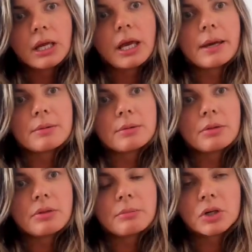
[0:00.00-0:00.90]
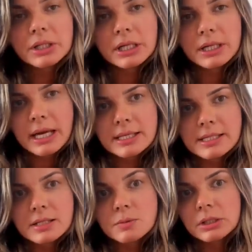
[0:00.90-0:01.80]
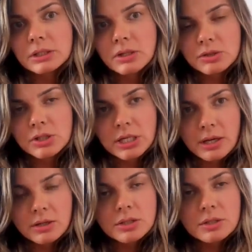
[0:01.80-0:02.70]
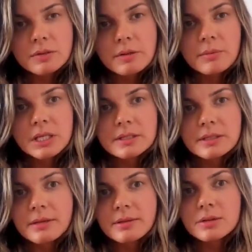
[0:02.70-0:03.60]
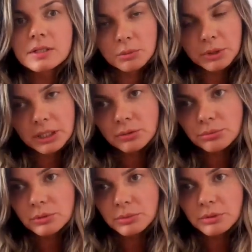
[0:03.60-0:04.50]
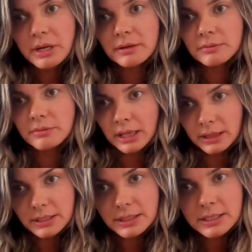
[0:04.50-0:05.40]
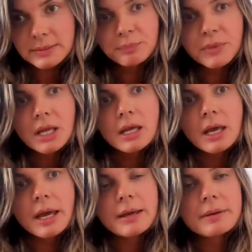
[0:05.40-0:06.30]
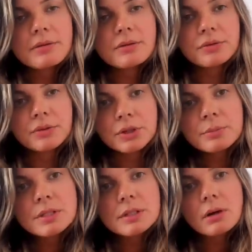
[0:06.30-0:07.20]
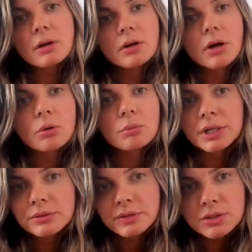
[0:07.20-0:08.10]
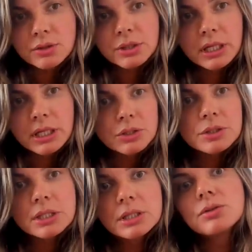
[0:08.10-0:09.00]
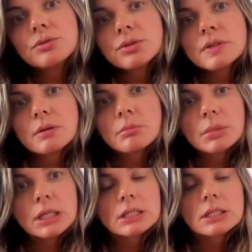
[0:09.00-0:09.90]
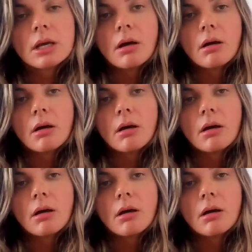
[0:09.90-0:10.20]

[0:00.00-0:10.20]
the market access will not change. So that means that the CE mark will remain valid. The firms or manufacturer can continue to submit